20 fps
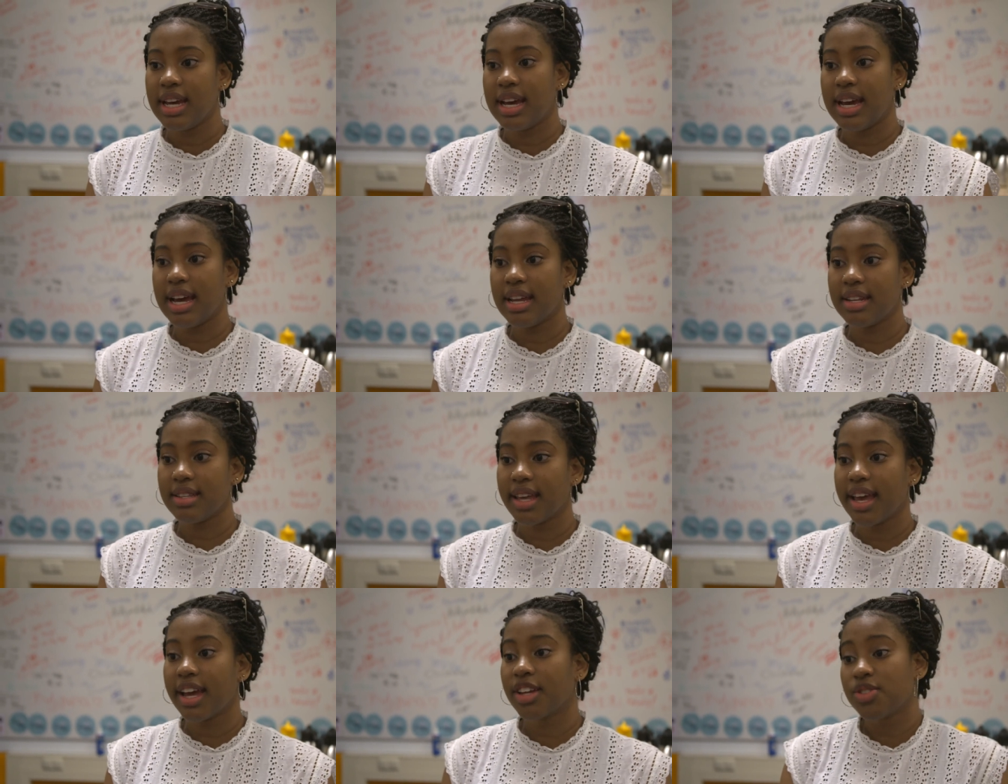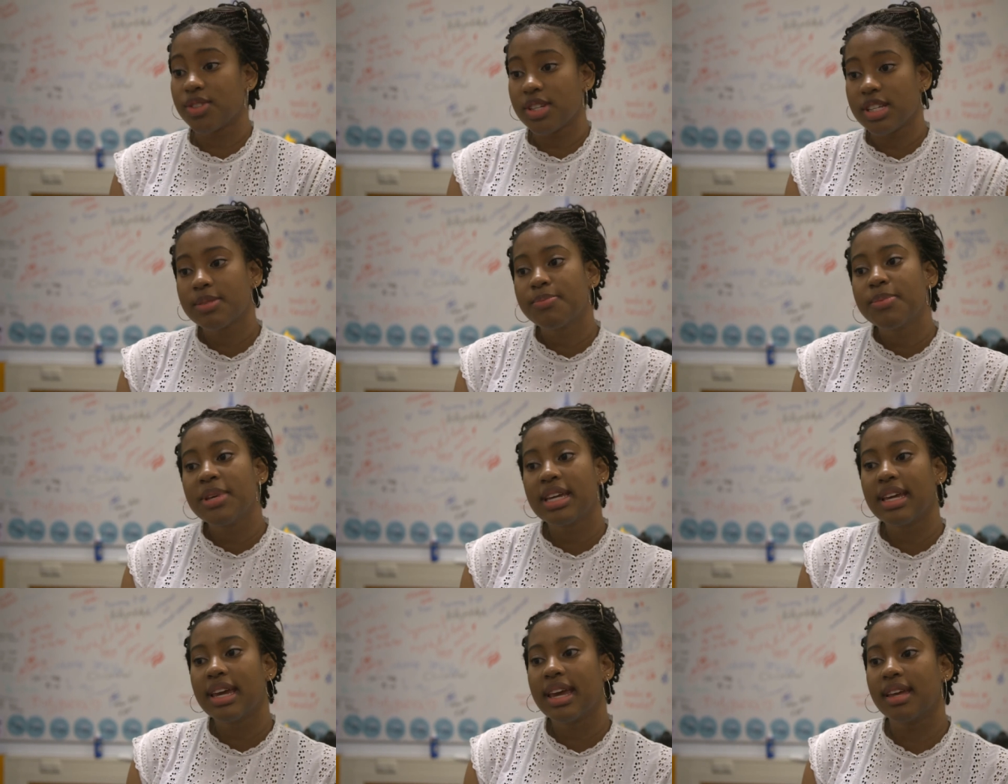And they actually
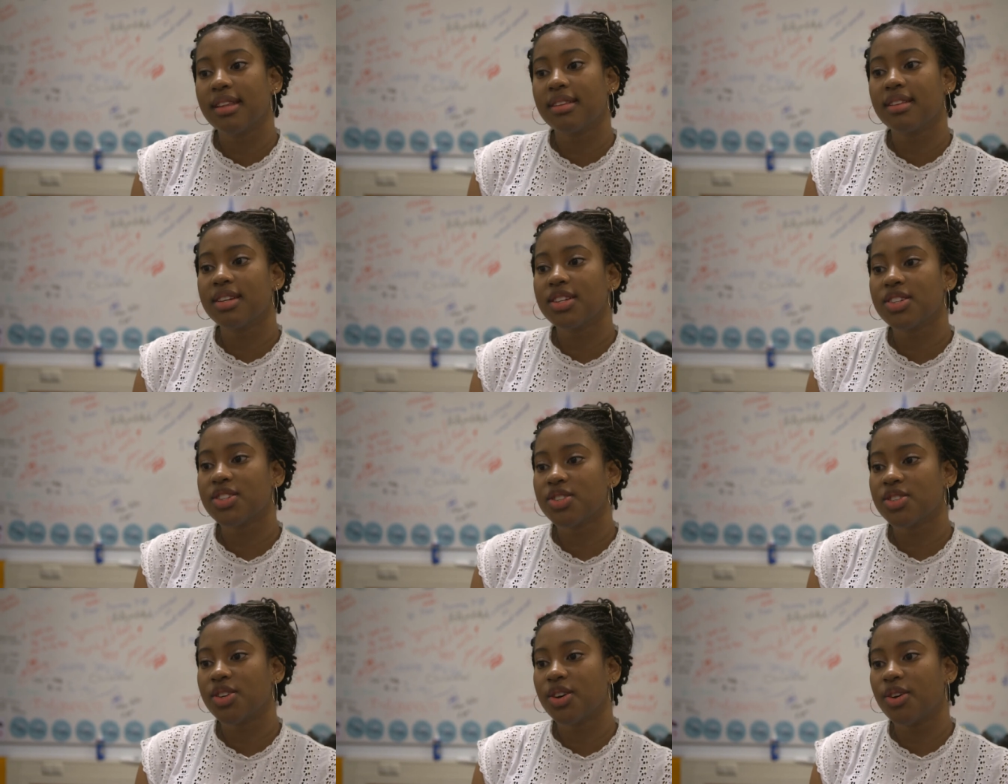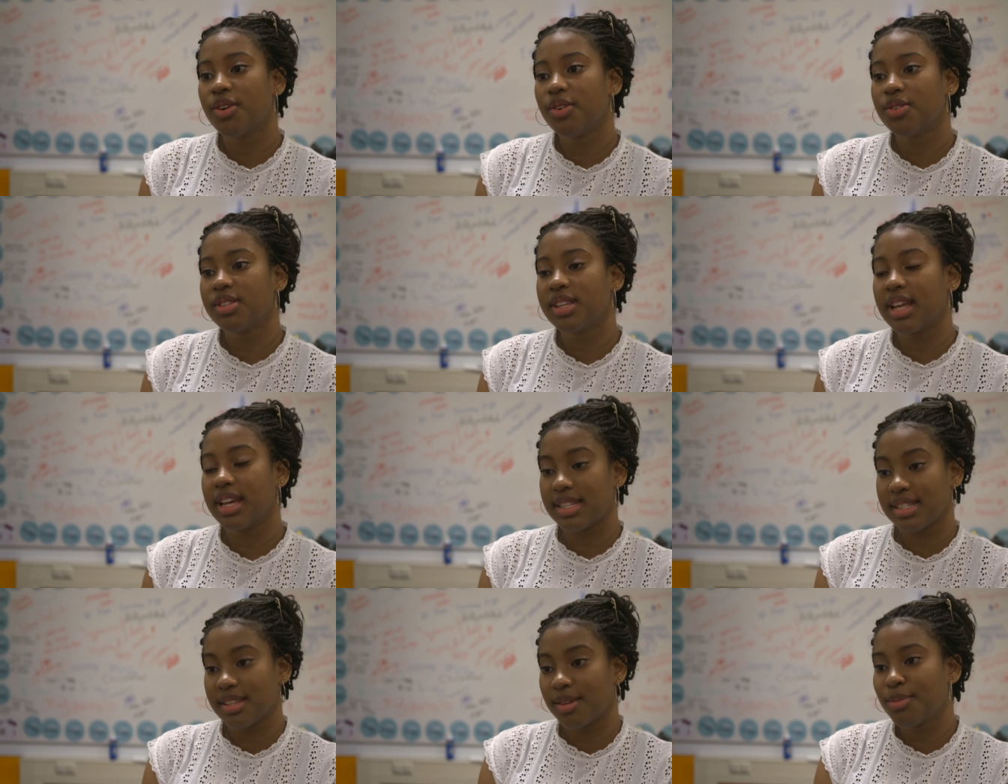speak English, so
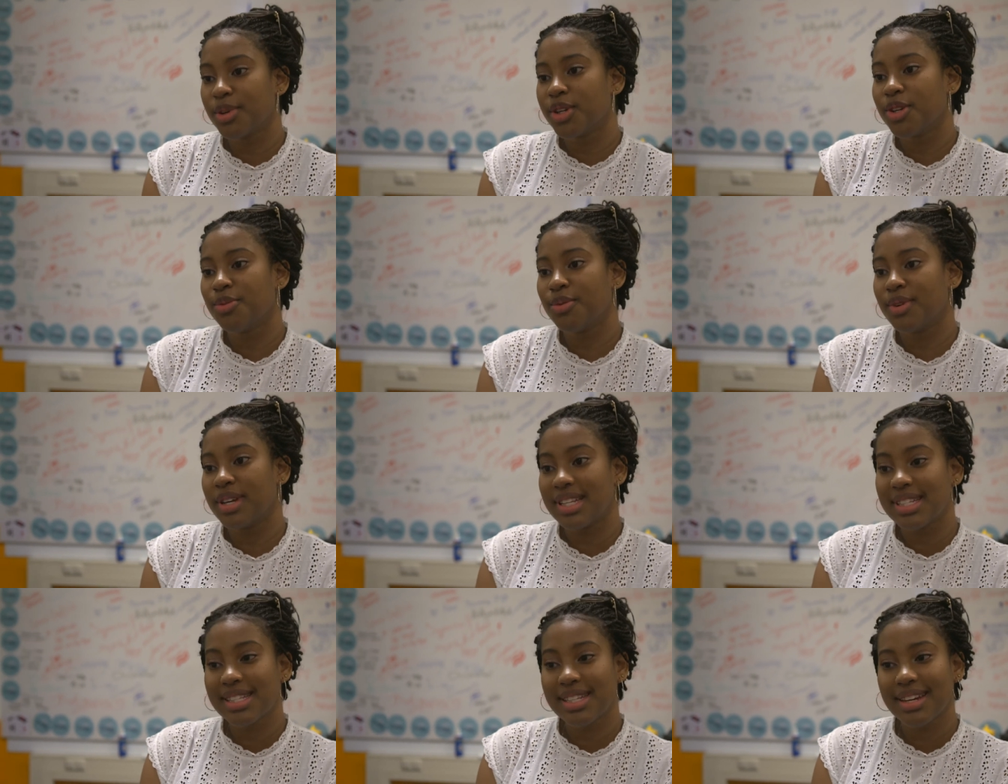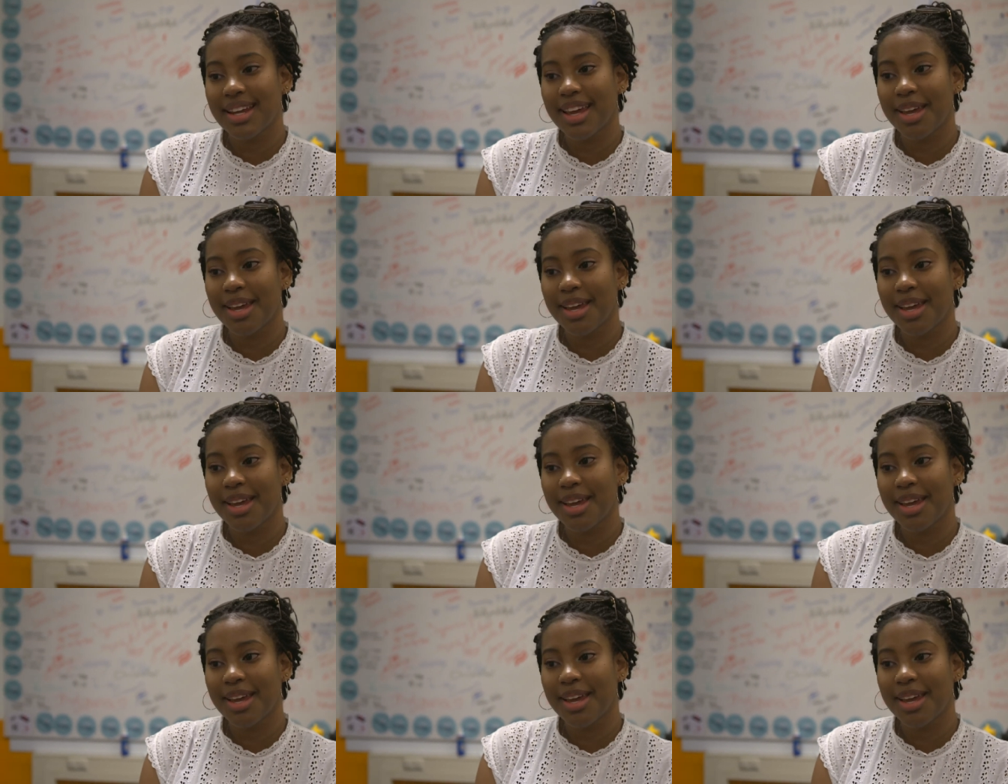as someone who isn't